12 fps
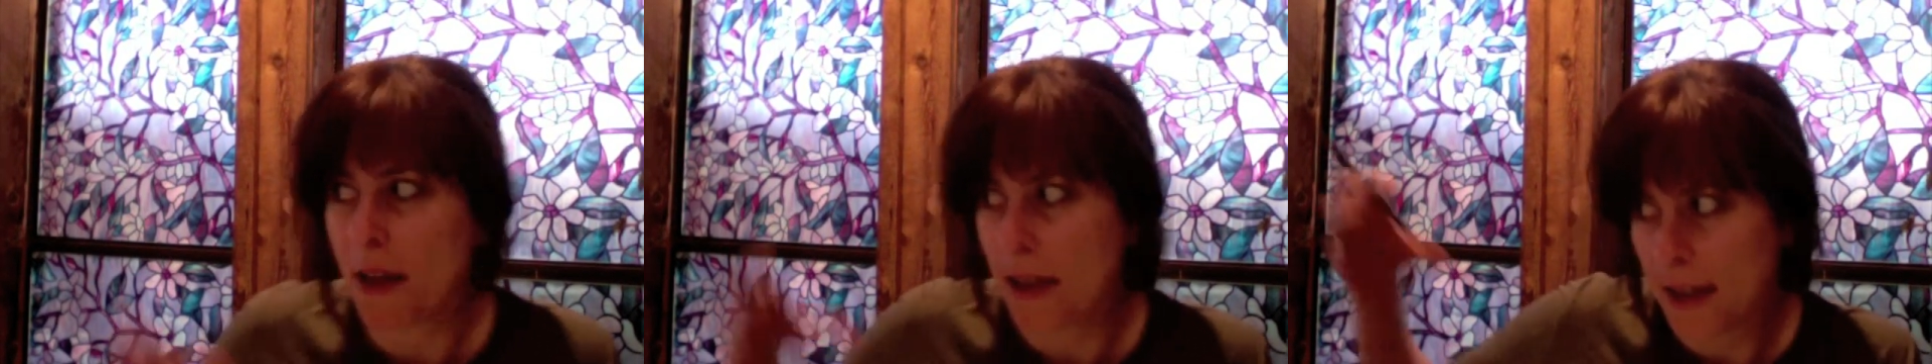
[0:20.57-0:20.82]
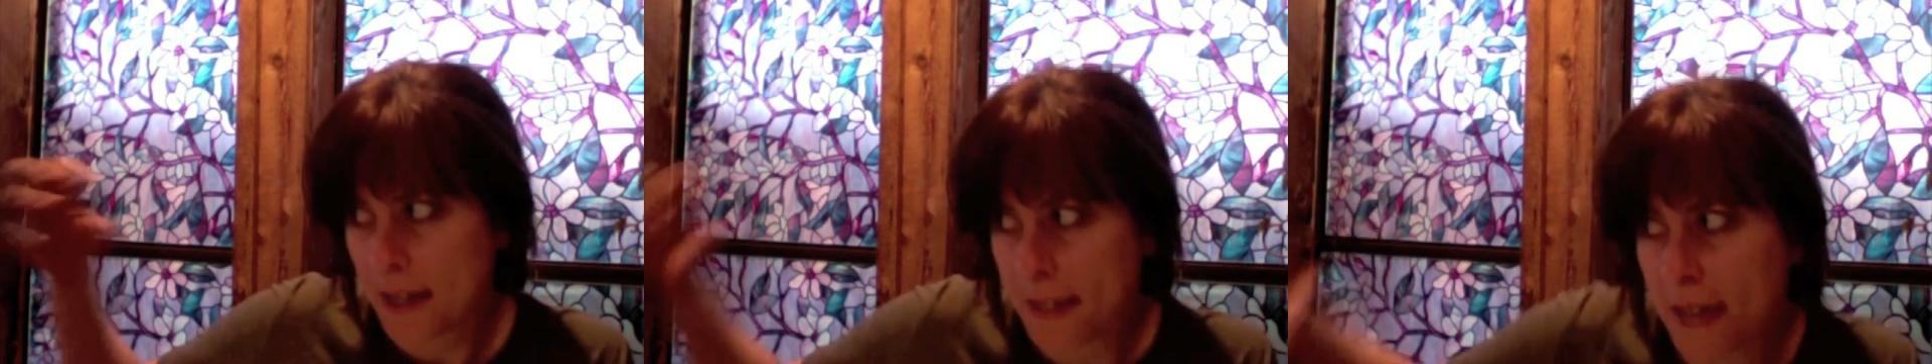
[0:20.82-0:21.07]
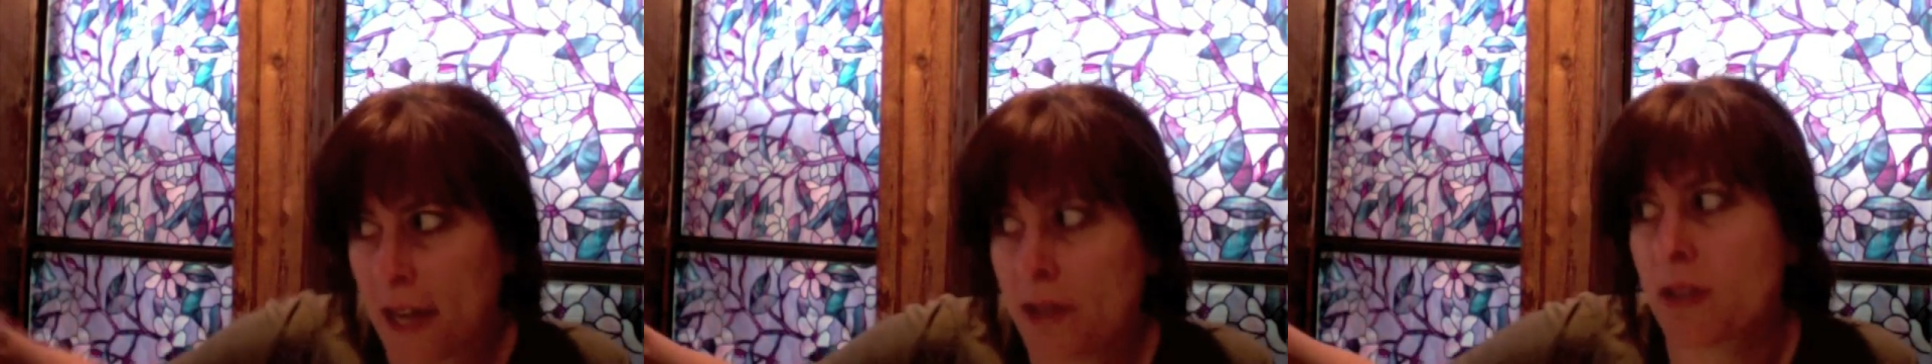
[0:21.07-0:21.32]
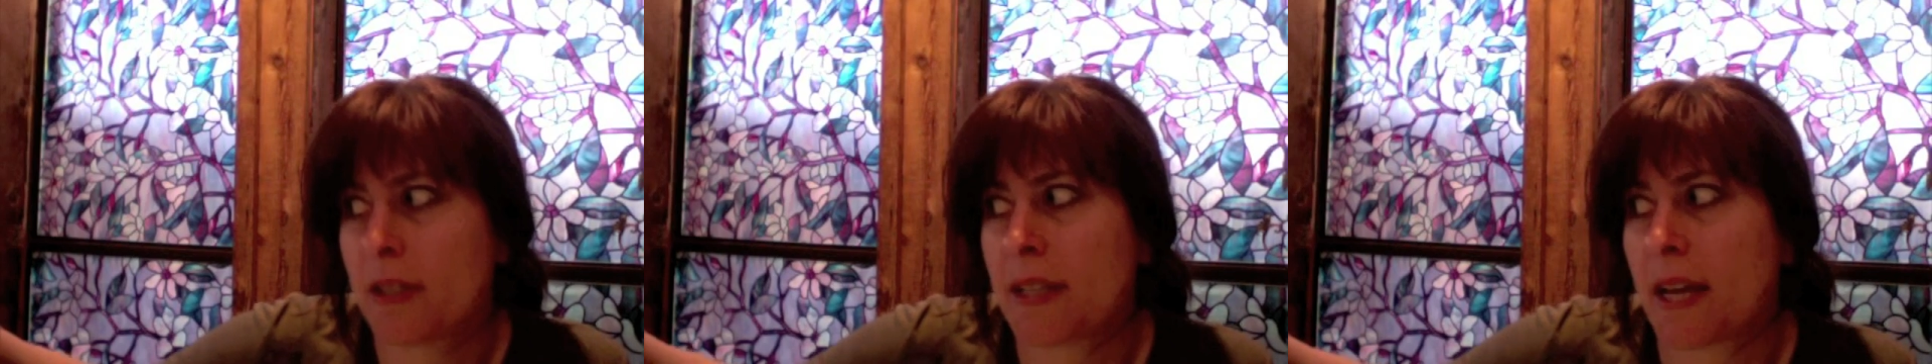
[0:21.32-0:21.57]
in natural
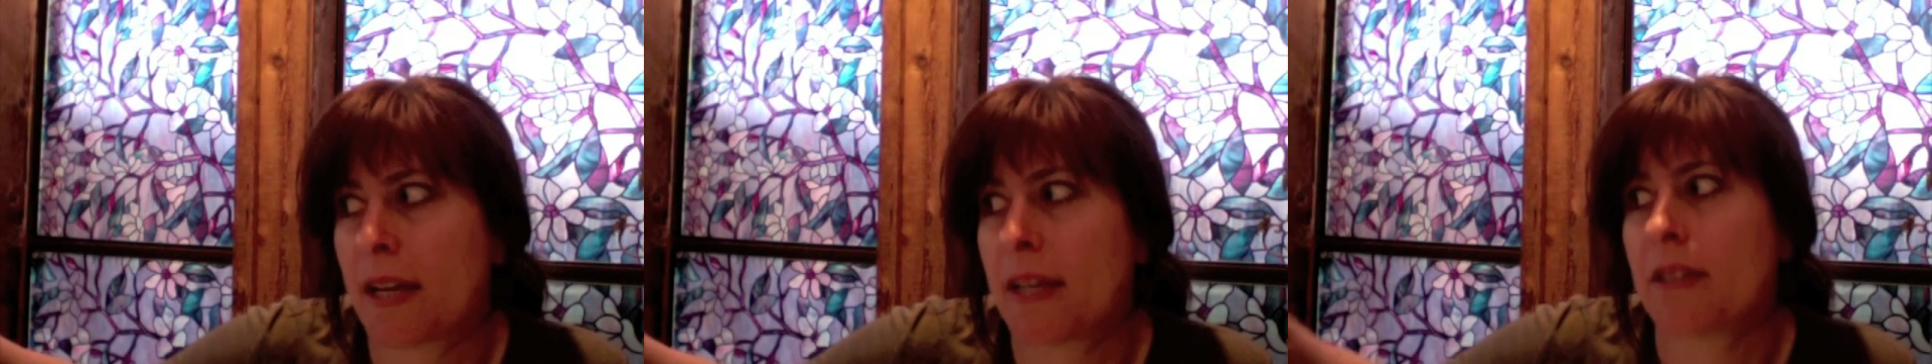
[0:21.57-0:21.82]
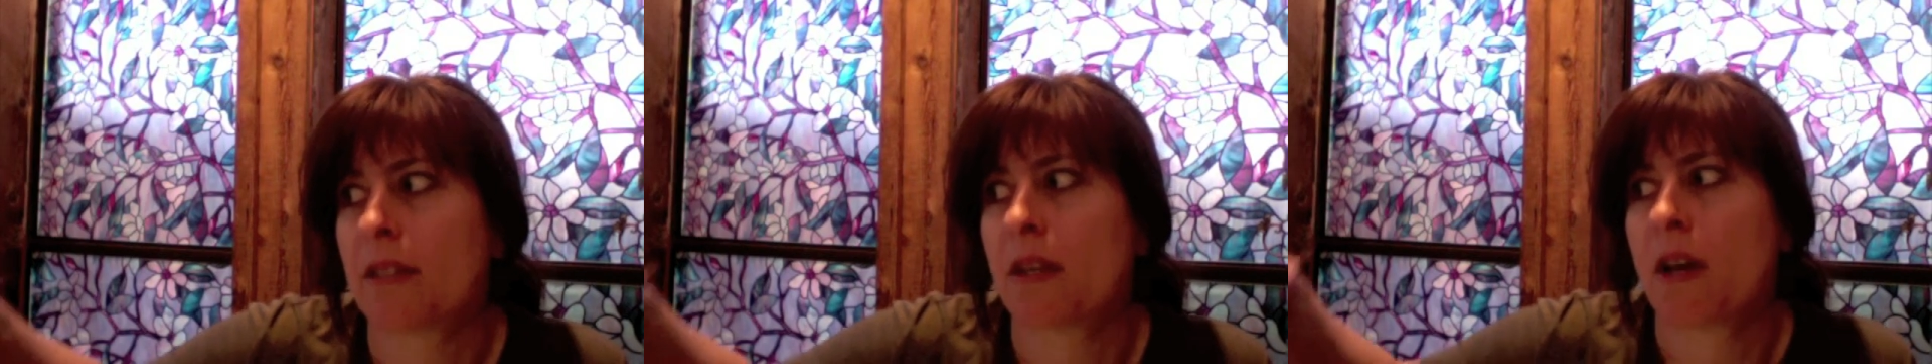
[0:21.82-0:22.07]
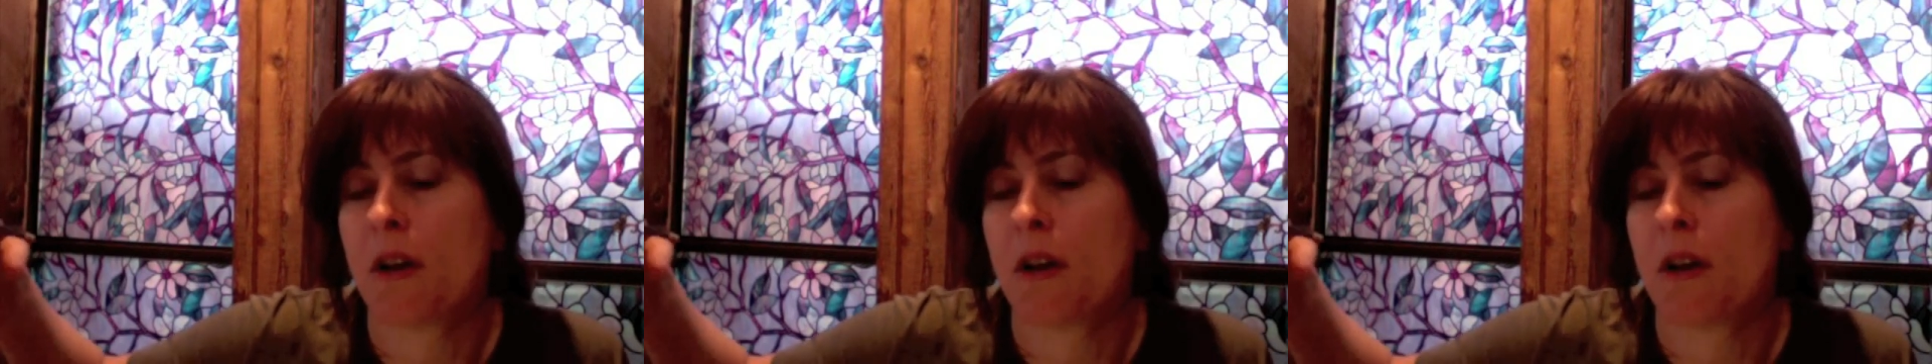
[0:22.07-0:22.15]
settings